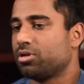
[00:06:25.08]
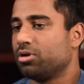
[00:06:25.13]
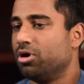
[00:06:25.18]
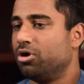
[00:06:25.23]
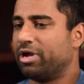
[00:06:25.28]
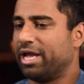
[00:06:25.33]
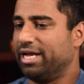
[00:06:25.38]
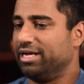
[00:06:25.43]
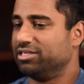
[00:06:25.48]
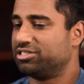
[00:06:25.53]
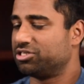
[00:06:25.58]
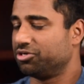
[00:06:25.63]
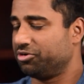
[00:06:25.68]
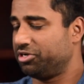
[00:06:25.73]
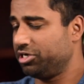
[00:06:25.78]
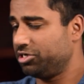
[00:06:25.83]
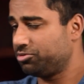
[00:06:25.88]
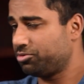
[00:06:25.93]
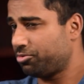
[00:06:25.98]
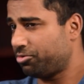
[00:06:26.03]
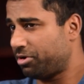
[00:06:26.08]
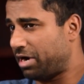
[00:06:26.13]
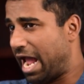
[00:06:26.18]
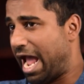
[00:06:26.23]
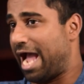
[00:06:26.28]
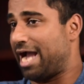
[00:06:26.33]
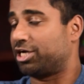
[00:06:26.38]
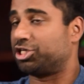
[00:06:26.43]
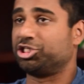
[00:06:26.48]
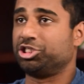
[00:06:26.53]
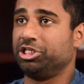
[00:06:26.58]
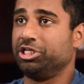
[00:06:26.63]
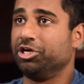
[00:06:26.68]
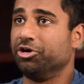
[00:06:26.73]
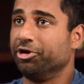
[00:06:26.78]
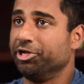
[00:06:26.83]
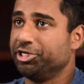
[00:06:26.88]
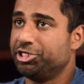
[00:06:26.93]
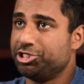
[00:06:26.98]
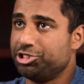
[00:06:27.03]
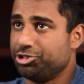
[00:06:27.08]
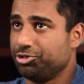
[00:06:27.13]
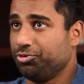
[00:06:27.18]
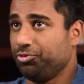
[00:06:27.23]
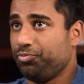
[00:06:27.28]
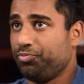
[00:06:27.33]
Okay, so here's what we're actually going to do.